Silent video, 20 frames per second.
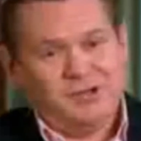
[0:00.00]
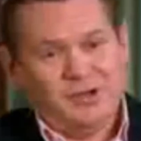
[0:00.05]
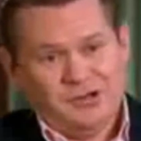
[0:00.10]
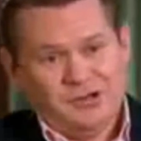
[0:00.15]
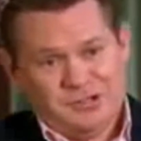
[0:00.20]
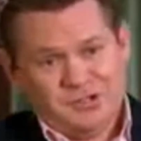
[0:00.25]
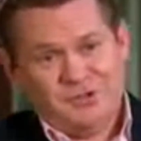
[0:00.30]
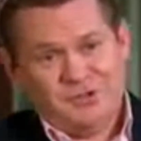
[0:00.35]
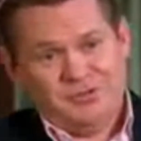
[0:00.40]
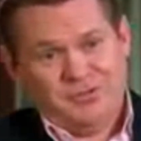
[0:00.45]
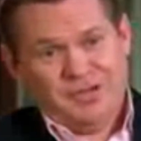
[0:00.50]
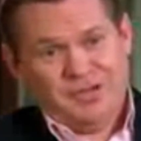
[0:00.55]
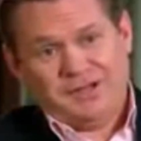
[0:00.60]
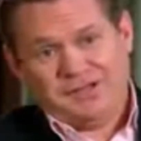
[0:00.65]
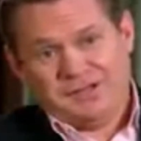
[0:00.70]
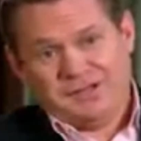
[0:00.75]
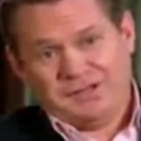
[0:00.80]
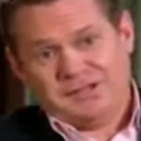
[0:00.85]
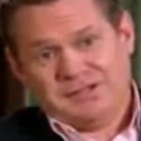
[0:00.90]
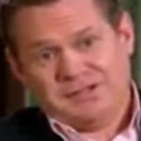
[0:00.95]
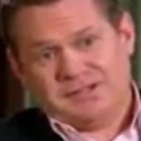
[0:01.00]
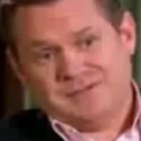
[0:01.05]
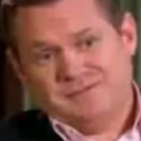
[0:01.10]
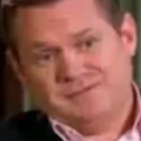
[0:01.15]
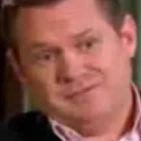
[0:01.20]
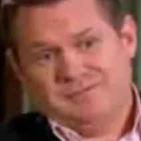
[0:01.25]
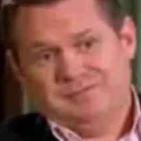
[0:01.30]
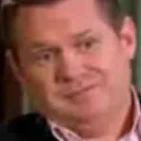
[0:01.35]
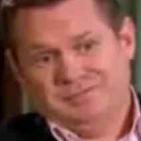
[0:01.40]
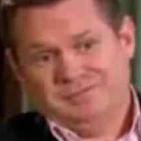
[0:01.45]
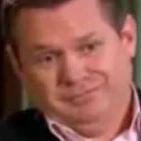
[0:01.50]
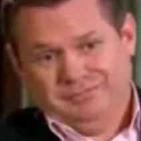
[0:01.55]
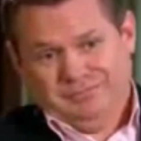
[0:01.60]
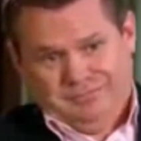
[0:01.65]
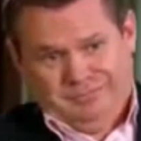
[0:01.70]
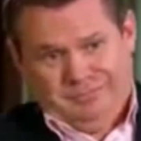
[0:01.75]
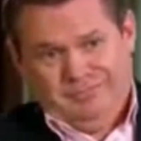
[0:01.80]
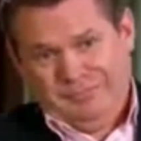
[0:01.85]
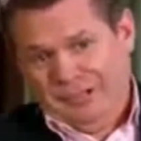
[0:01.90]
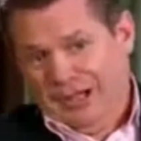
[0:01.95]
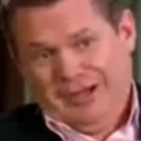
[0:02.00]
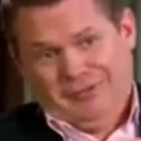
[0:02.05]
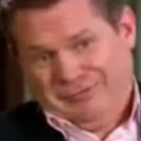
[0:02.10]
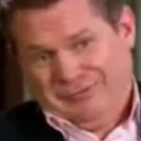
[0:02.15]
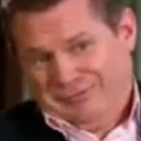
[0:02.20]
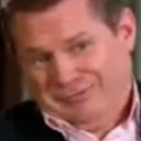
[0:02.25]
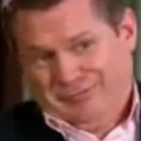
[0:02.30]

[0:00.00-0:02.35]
those 2 fetuses as life